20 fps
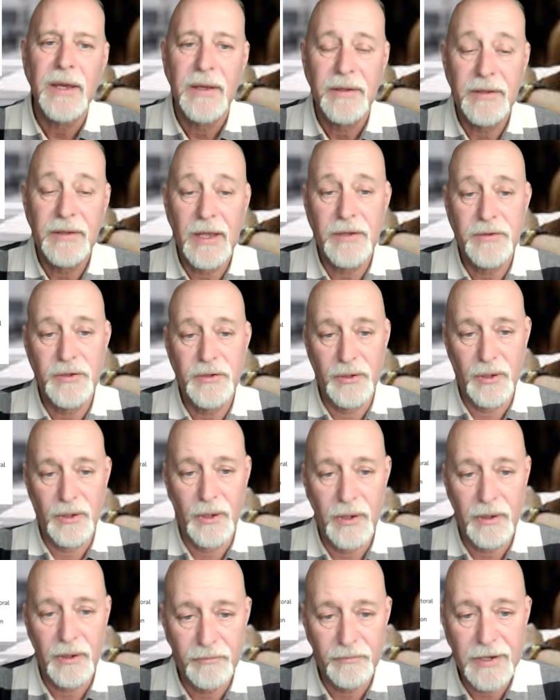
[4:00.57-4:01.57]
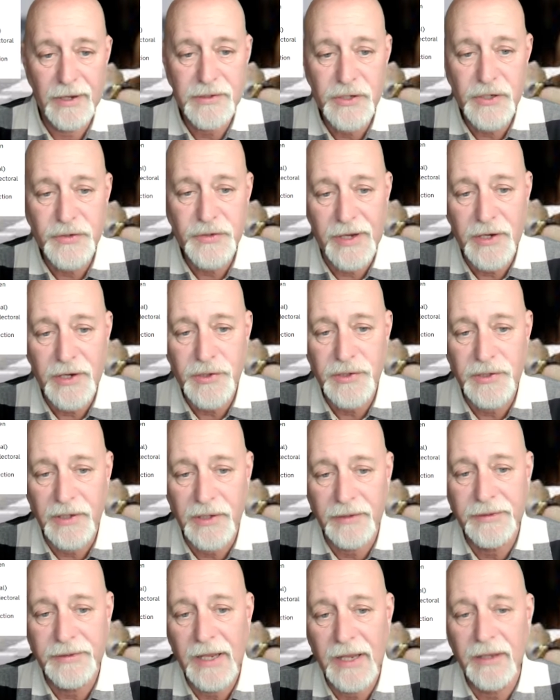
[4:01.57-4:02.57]
then your registration
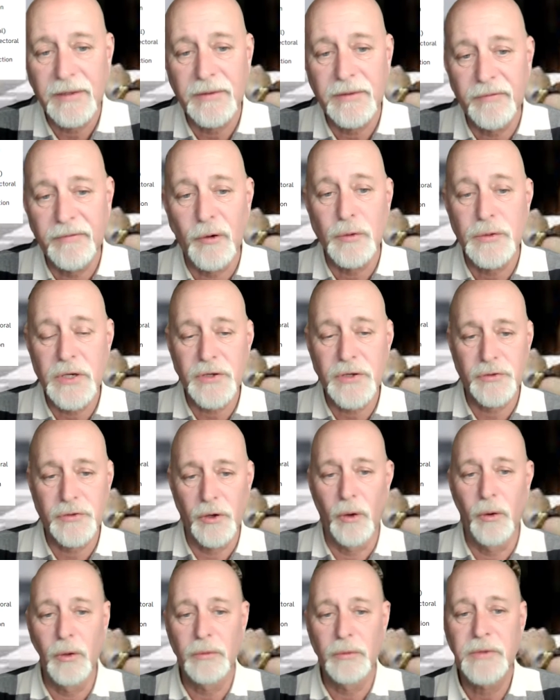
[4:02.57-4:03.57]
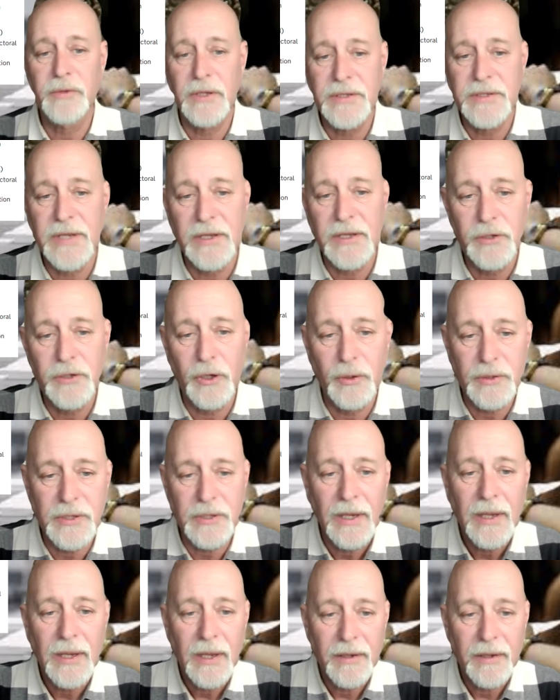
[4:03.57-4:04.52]
and the voters' roll continued.